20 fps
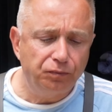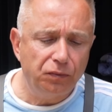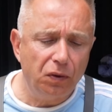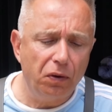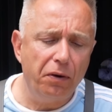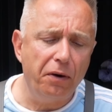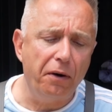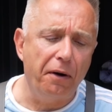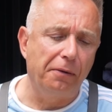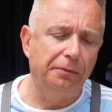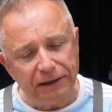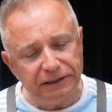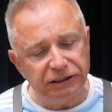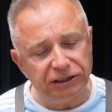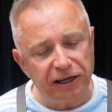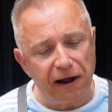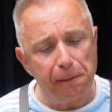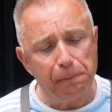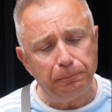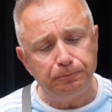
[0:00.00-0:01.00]
Oh,
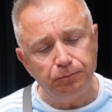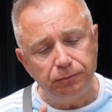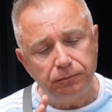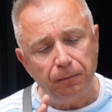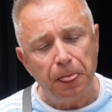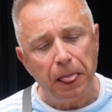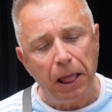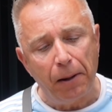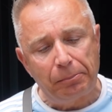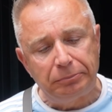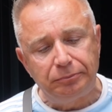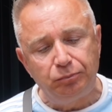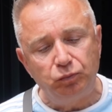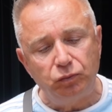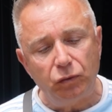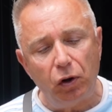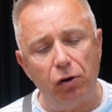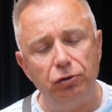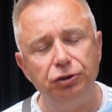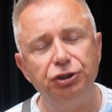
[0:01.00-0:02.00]
so
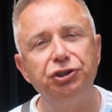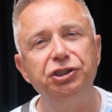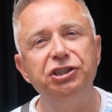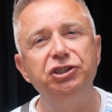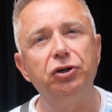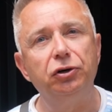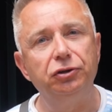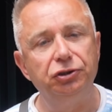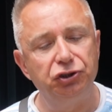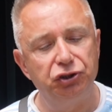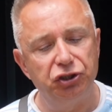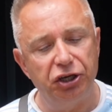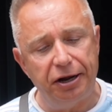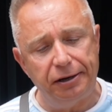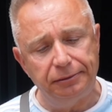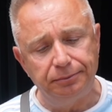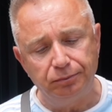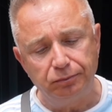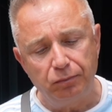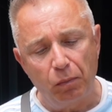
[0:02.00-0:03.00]
honestly,